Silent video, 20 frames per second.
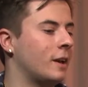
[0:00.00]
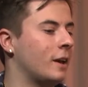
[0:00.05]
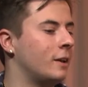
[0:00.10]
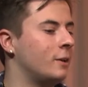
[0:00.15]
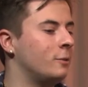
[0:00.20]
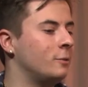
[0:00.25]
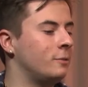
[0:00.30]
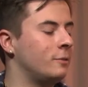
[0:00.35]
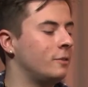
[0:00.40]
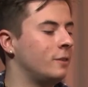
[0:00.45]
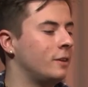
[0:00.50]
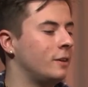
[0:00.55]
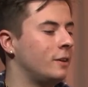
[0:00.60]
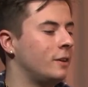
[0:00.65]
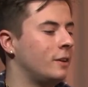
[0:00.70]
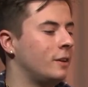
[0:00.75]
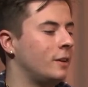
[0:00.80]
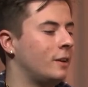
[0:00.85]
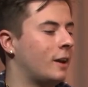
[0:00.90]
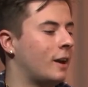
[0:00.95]

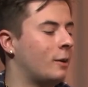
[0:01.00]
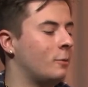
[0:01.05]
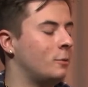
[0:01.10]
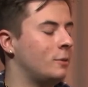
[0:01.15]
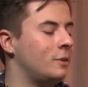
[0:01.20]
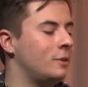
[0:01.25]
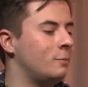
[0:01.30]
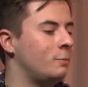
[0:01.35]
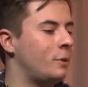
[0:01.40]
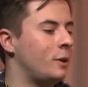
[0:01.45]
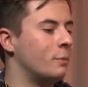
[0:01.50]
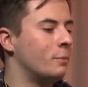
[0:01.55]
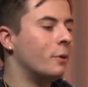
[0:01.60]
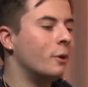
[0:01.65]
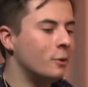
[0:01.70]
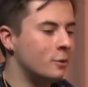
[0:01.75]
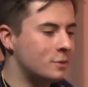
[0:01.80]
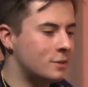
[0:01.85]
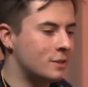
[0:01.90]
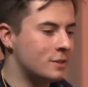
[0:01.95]
I wouldn't be
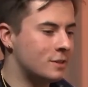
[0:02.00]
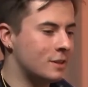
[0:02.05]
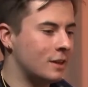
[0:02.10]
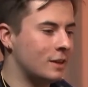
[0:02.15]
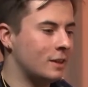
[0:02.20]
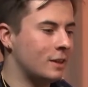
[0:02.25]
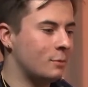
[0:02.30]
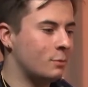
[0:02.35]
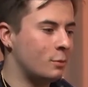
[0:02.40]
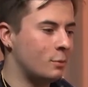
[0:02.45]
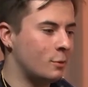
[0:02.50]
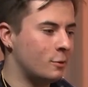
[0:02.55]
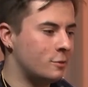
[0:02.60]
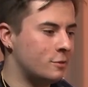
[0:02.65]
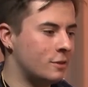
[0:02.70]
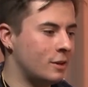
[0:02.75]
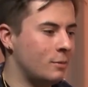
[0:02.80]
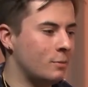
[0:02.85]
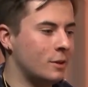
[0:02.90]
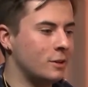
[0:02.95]
opposed to saying that promoter's
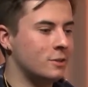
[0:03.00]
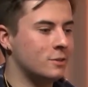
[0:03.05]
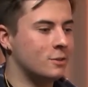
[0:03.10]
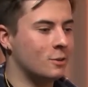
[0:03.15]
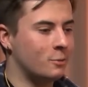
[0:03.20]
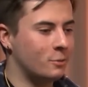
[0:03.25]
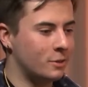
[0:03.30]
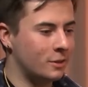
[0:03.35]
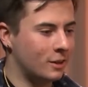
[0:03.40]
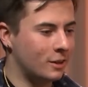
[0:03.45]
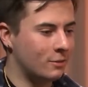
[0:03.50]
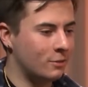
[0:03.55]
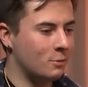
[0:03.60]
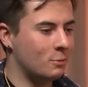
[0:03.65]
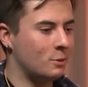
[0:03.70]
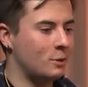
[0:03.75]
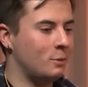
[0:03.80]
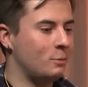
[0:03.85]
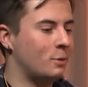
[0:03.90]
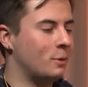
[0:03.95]
name. I just don't want to give them
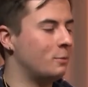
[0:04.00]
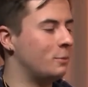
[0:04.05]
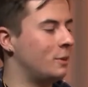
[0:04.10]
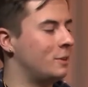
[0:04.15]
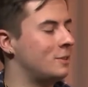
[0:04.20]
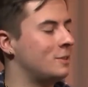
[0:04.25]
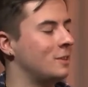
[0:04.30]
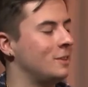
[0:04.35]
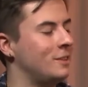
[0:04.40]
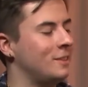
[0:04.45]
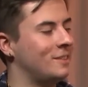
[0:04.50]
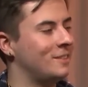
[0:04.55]
any publicity.